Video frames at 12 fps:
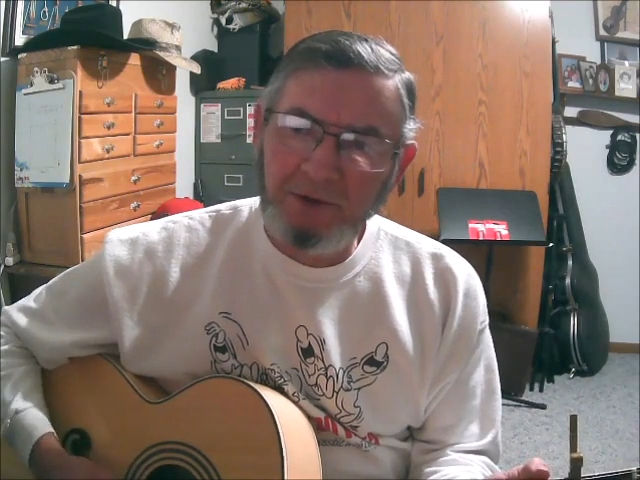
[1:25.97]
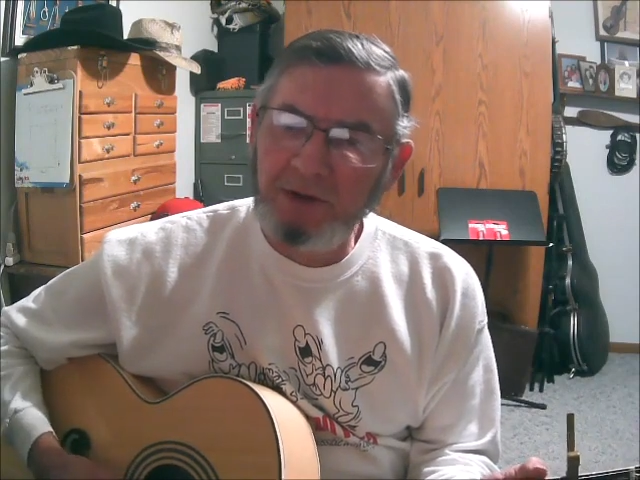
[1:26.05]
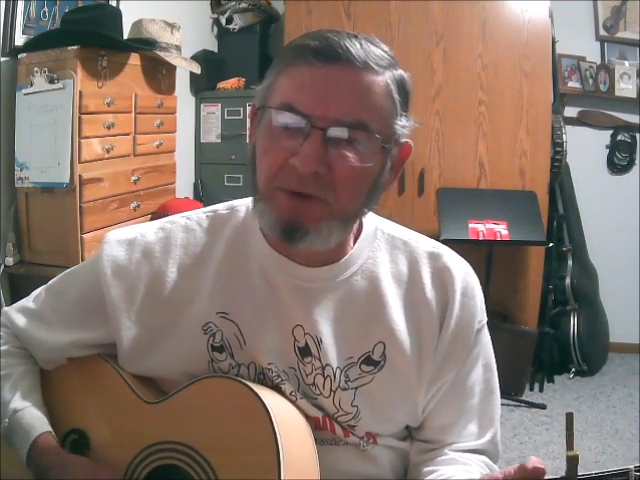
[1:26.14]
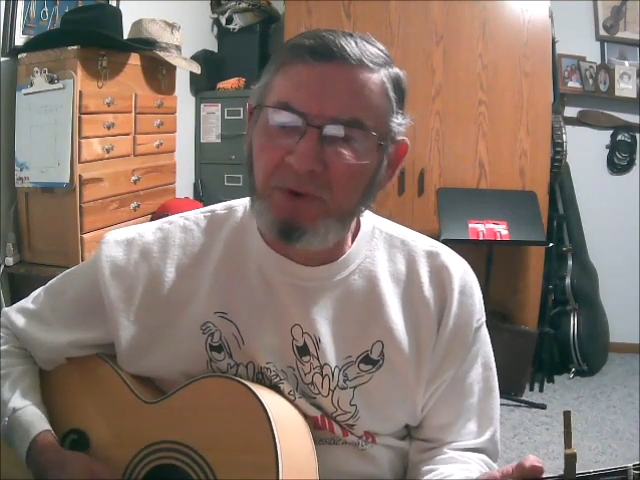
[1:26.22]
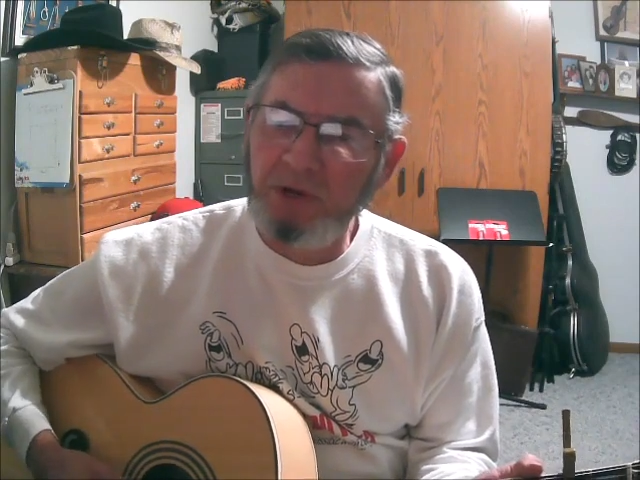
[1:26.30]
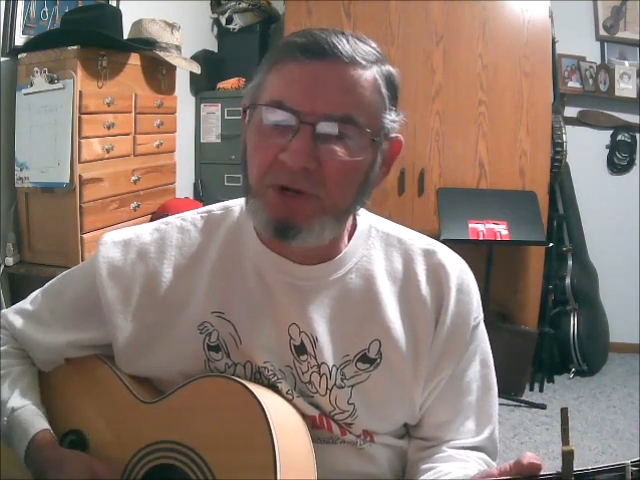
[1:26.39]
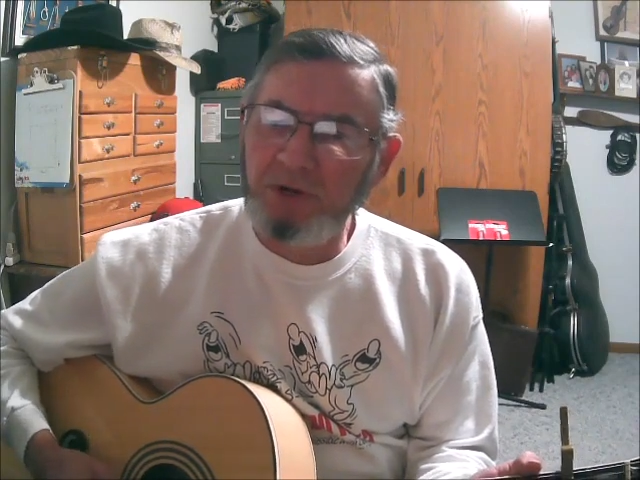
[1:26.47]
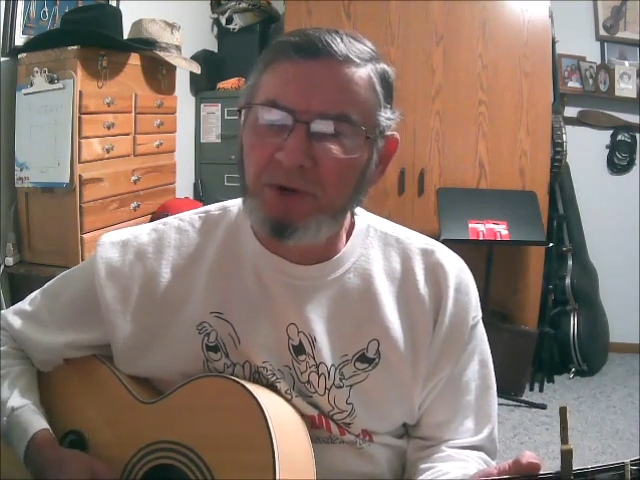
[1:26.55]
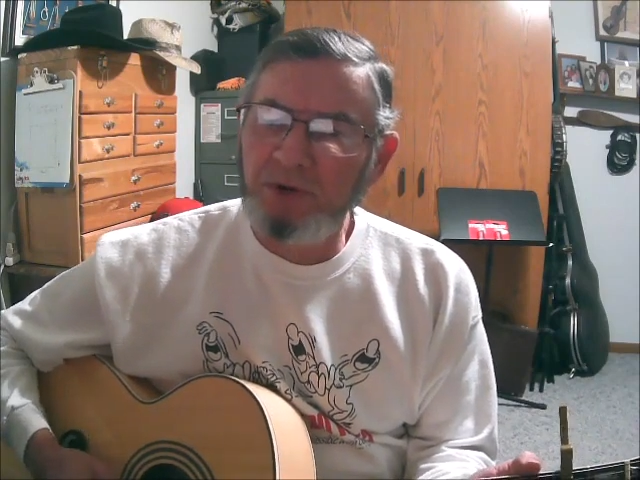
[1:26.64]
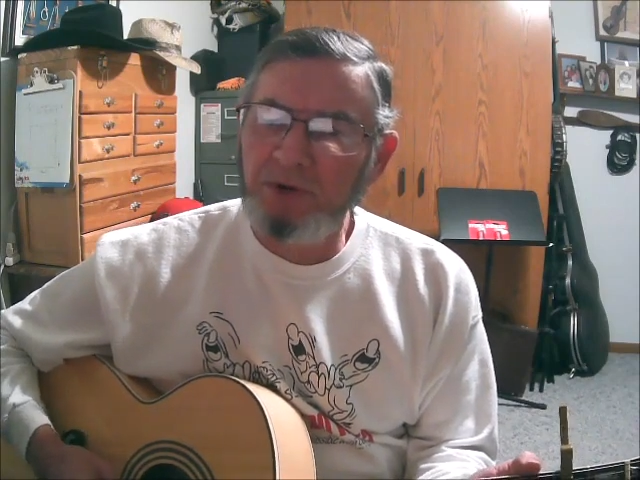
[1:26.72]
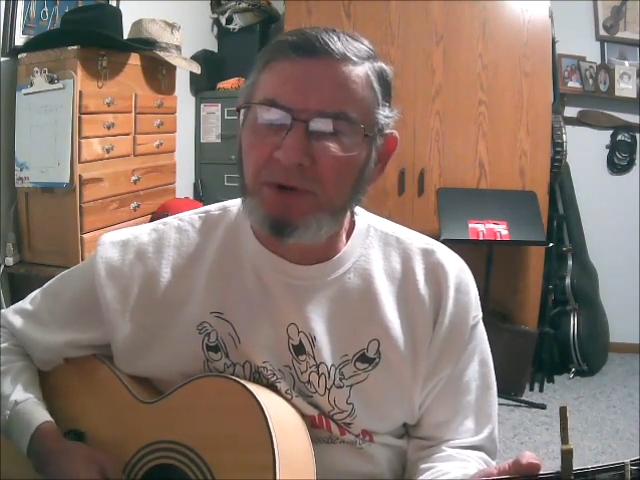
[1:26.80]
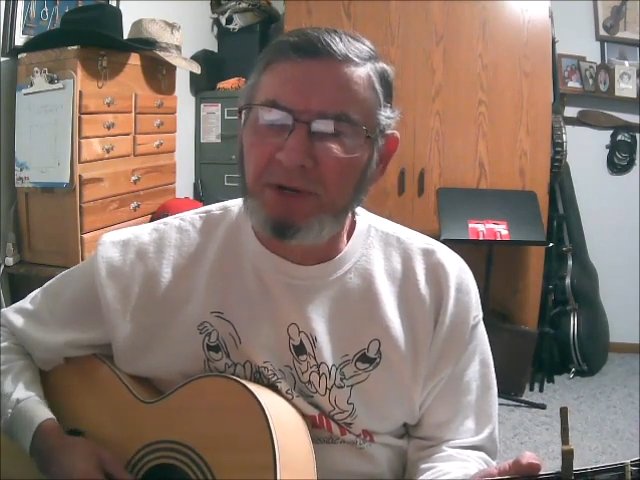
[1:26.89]
in
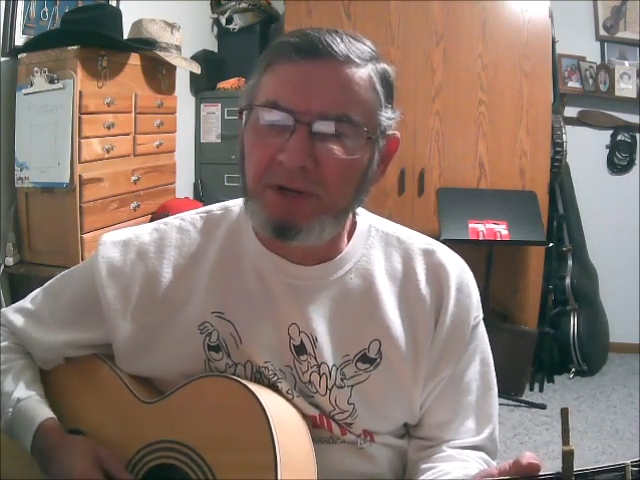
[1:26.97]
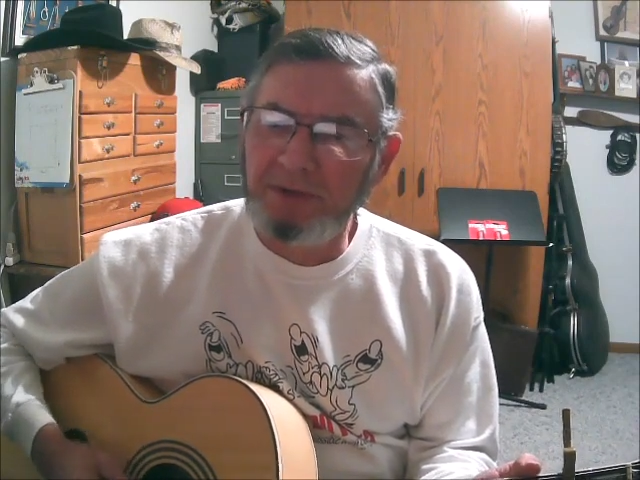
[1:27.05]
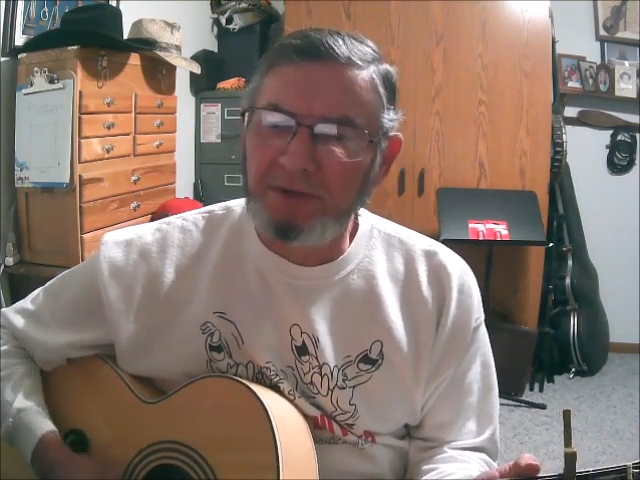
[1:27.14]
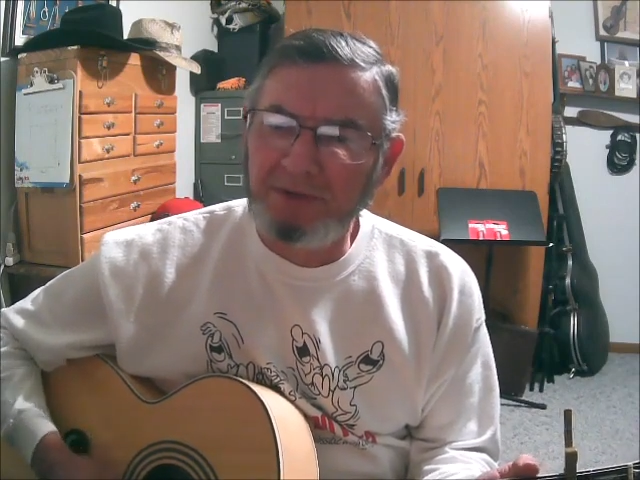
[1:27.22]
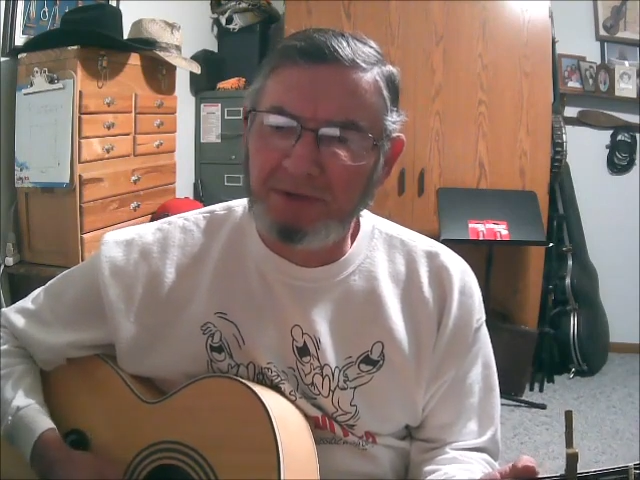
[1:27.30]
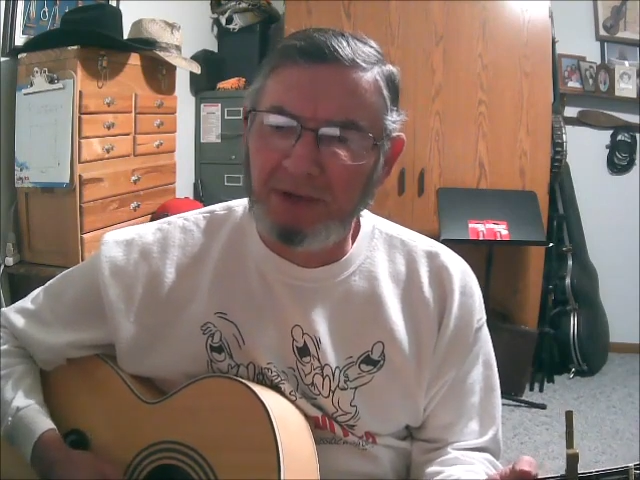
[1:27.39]
return is